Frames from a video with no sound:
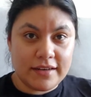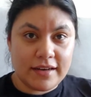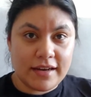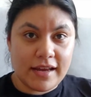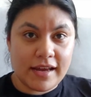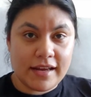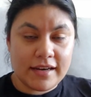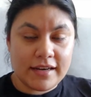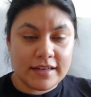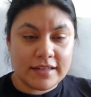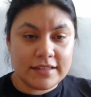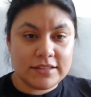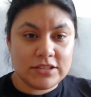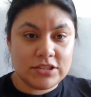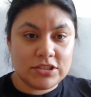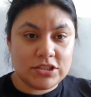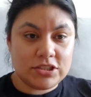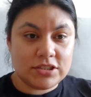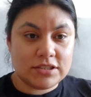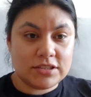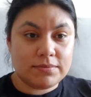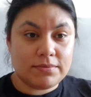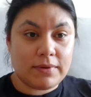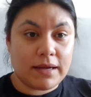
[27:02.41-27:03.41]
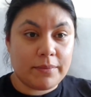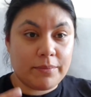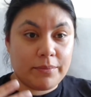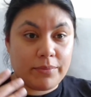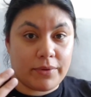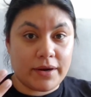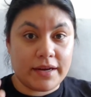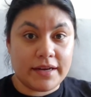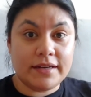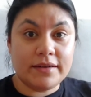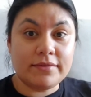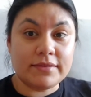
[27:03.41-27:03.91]
And it's just my
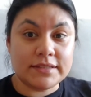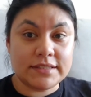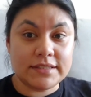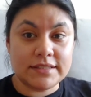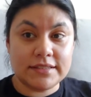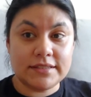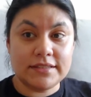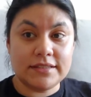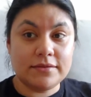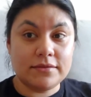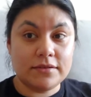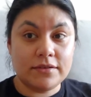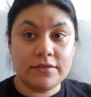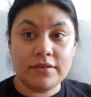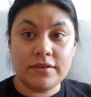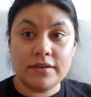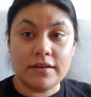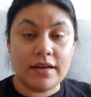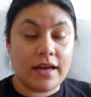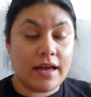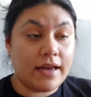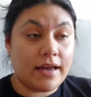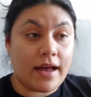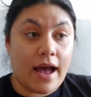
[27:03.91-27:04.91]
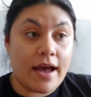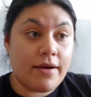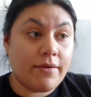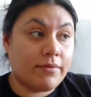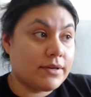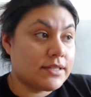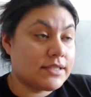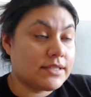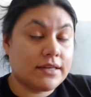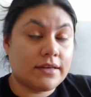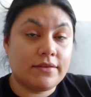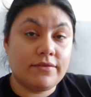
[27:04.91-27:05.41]
brain was, I
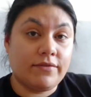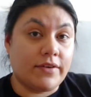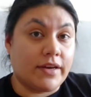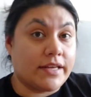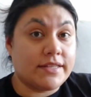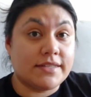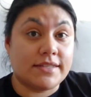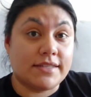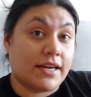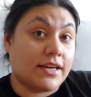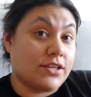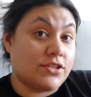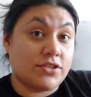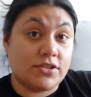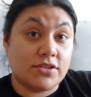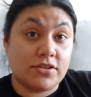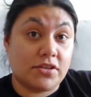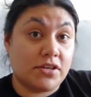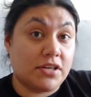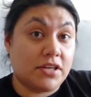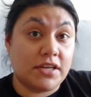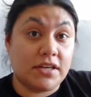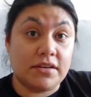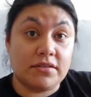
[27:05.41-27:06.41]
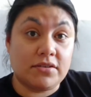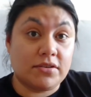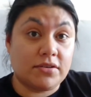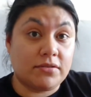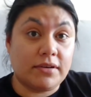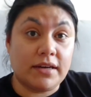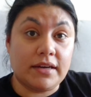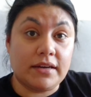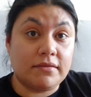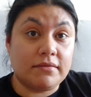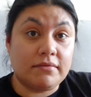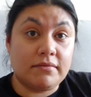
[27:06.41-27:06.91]
was convinced I just couldn't do
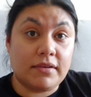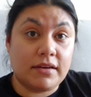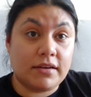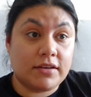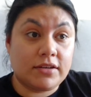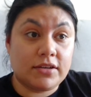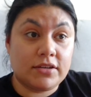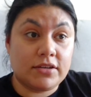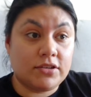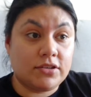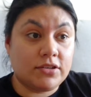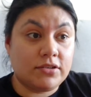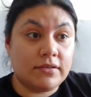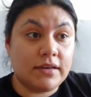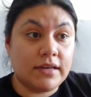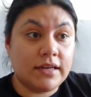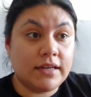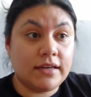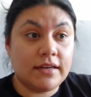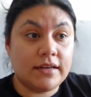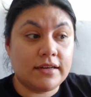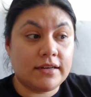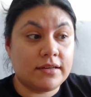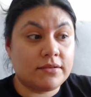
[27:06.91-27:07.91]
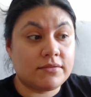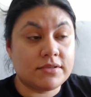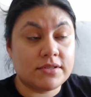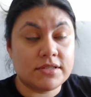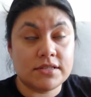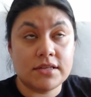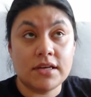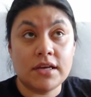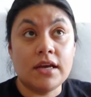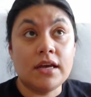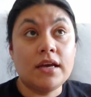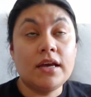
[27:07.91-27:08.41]
it. I couldn't do it, and
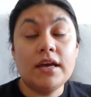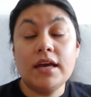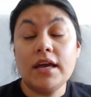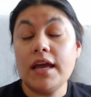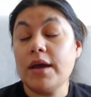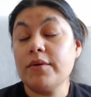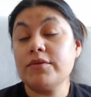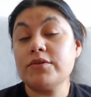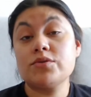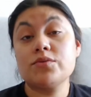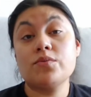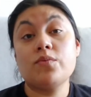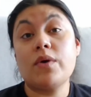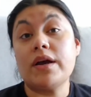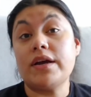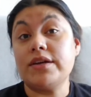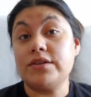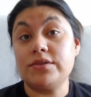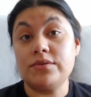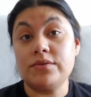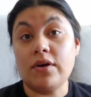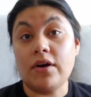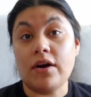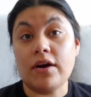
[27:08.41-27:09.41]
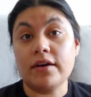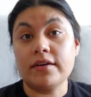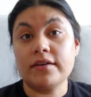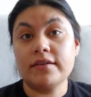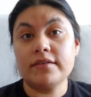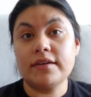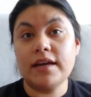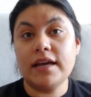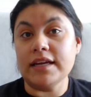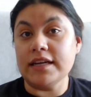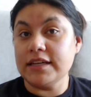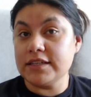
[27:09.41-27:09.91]
it was way too hard,
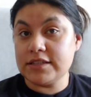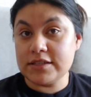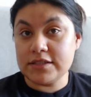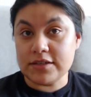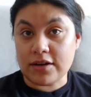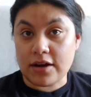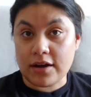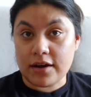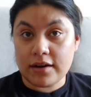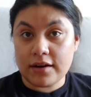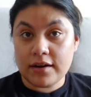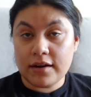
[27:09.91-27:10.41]
and it's not.